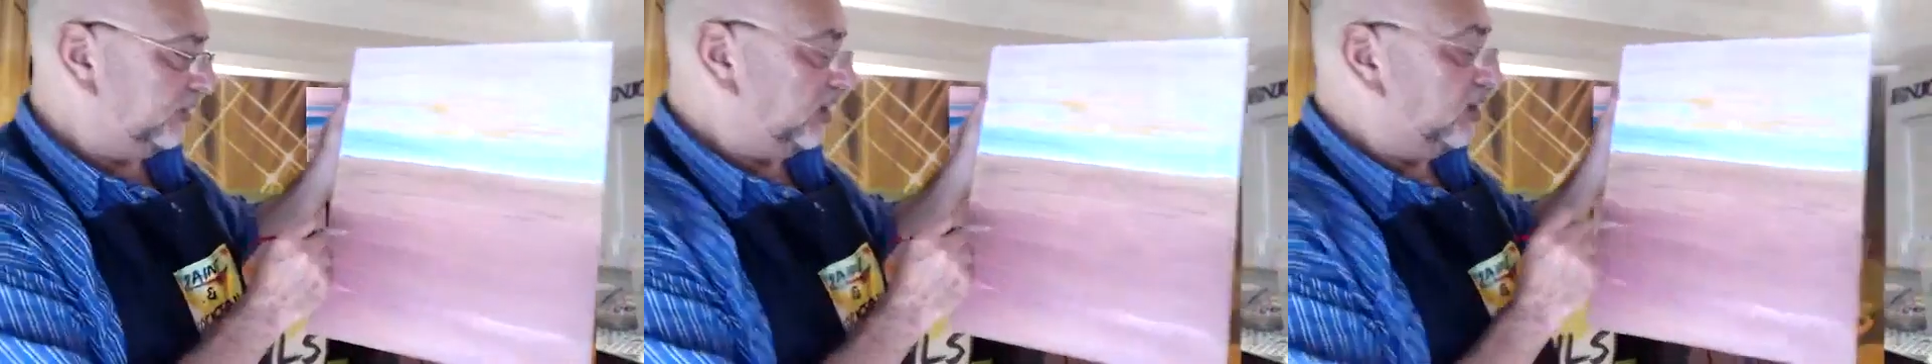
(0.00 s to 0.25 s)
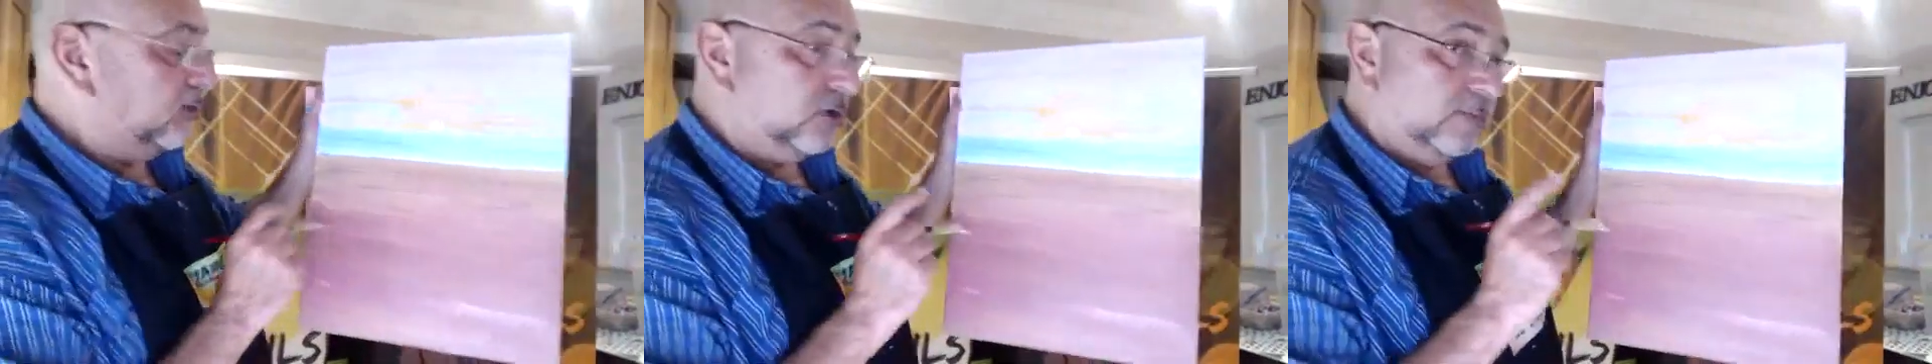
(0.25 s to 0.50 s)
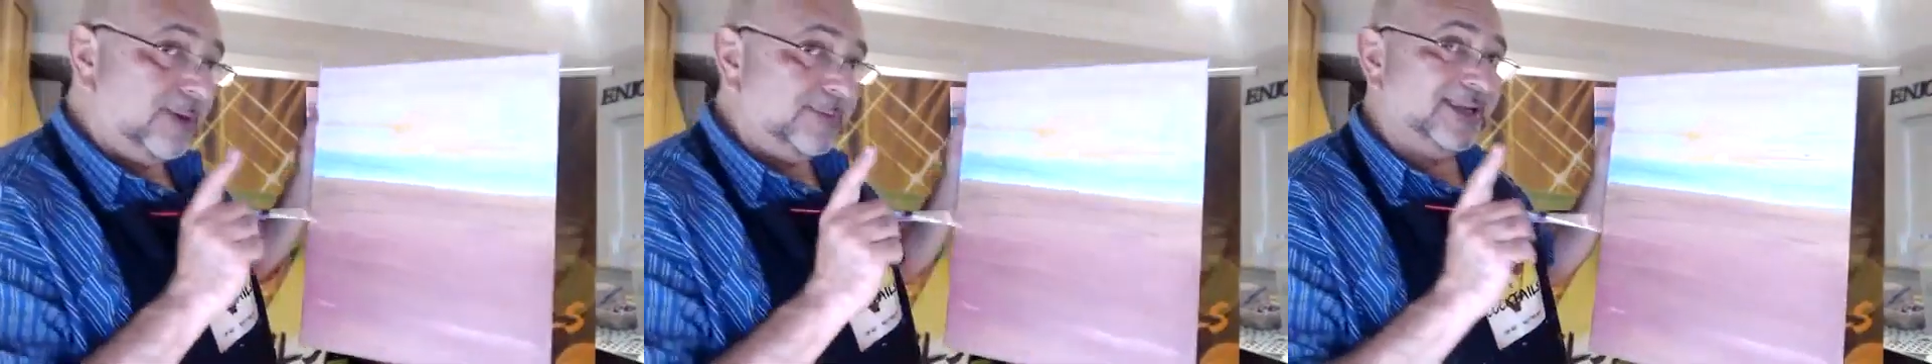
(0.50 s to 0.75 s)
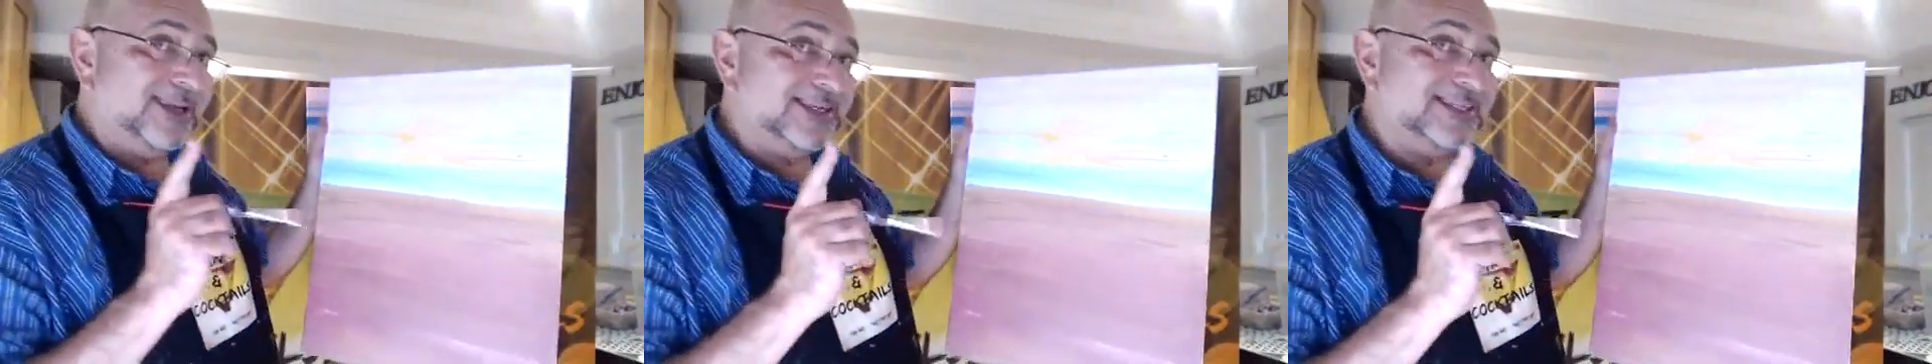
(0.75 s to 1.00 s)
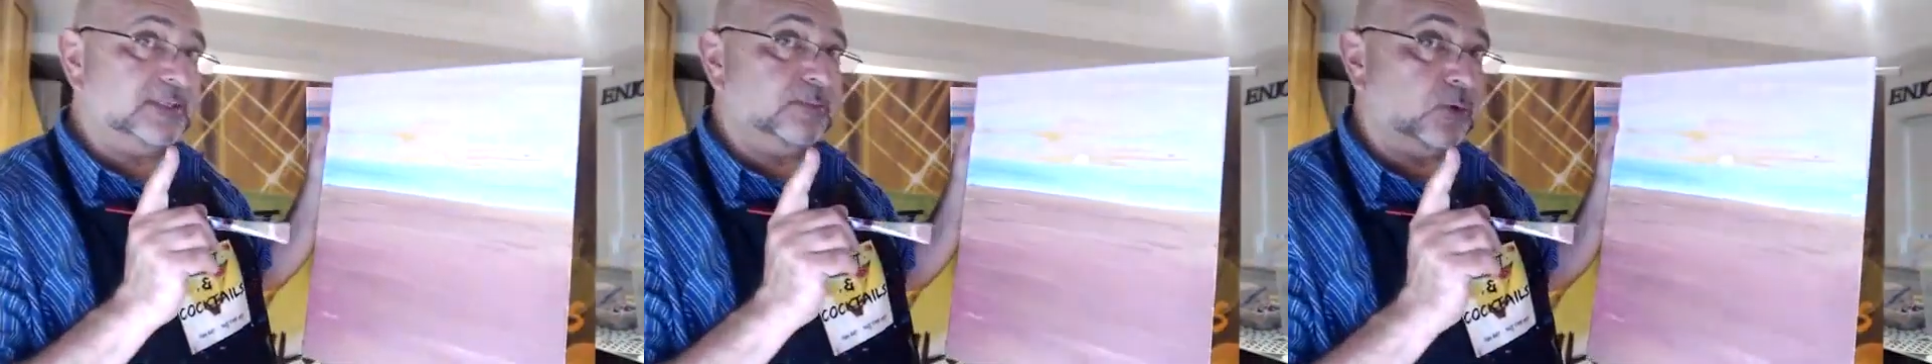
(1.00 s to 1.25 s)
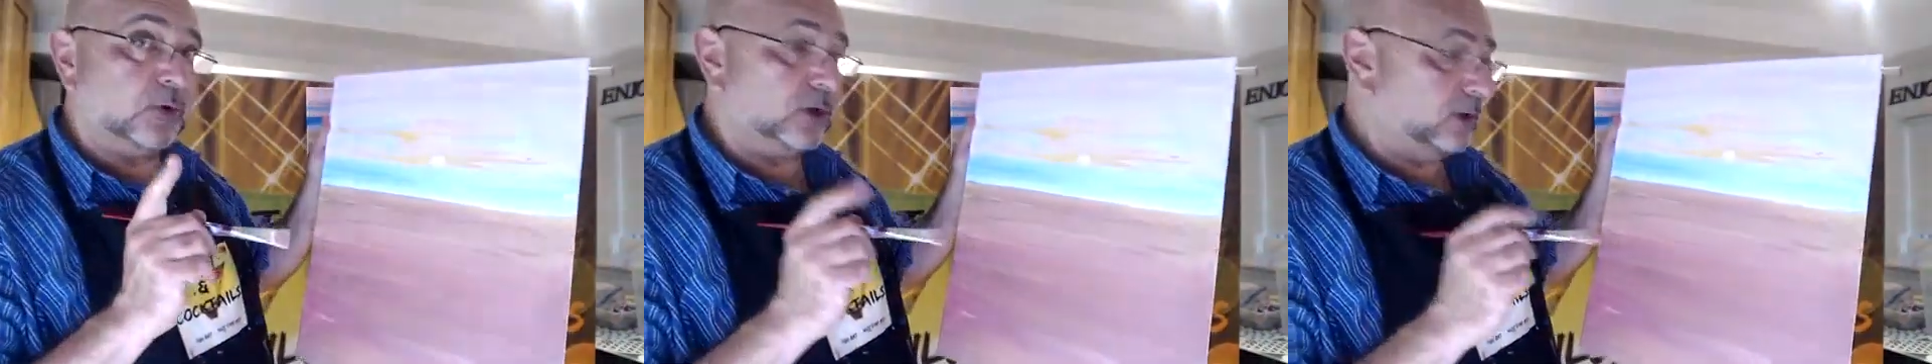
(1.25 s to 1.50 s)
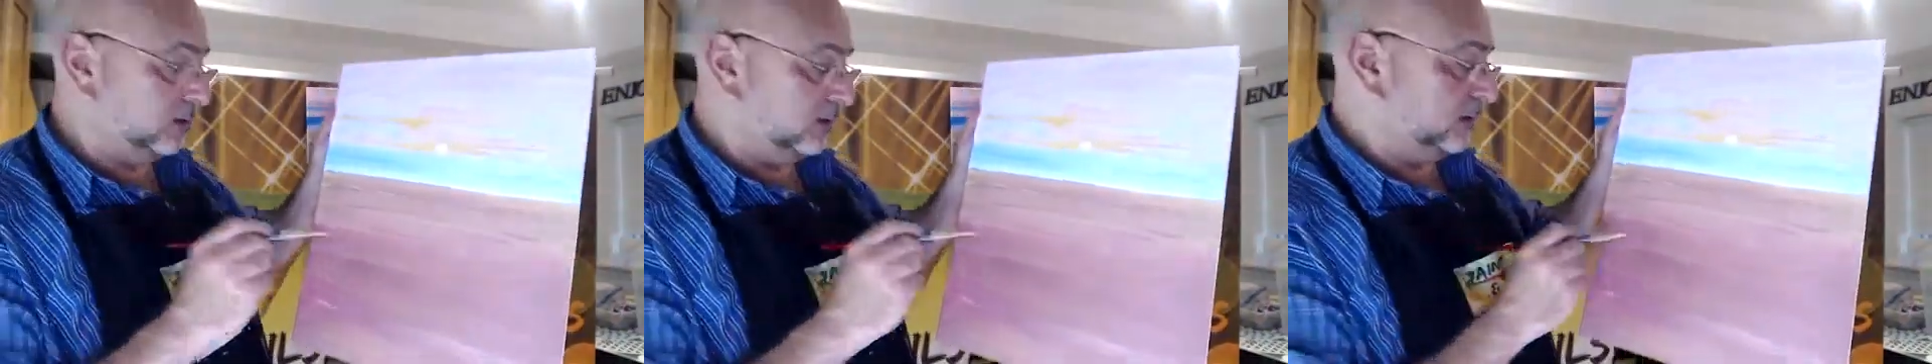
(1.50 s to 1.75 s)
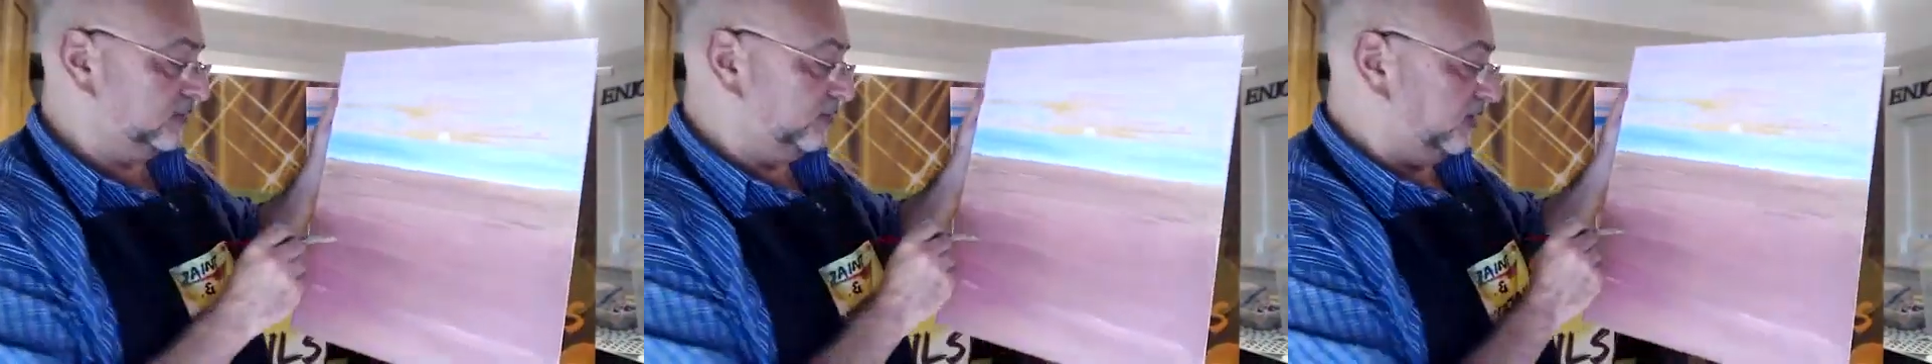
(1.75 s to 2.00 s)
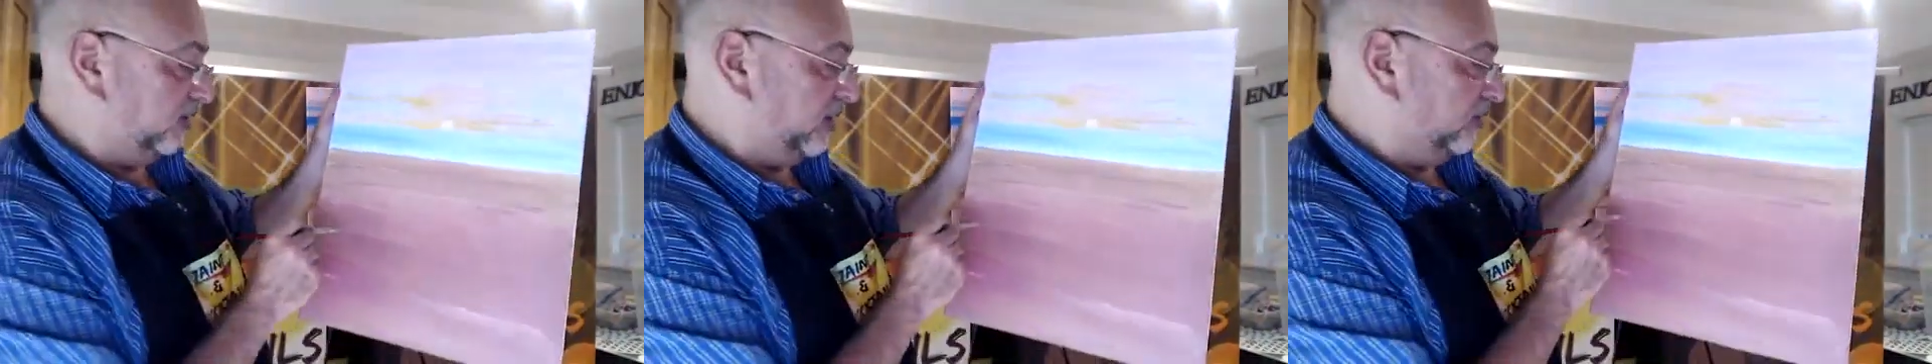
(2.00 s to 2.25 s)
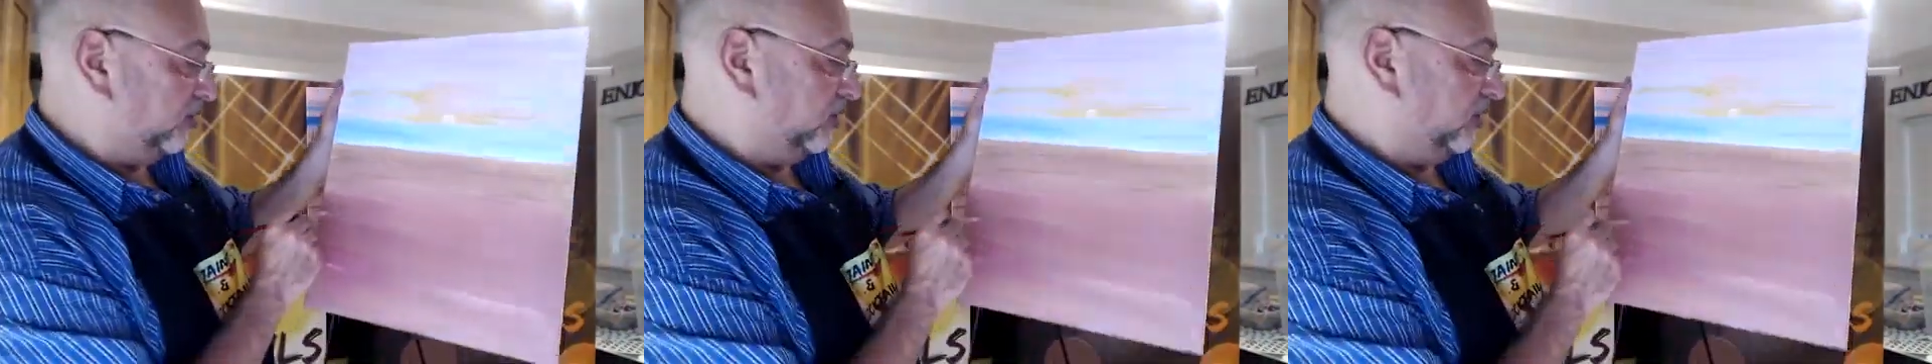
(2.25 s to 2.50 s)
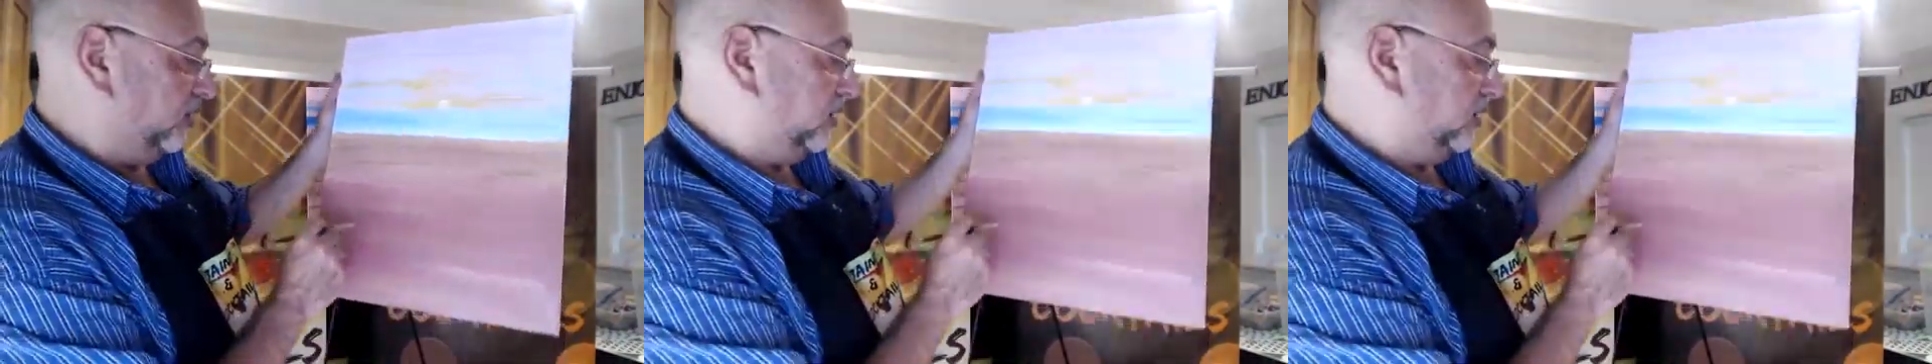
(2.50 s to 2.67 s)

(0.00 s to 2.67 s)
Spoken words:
Remember, less is more. It's very important.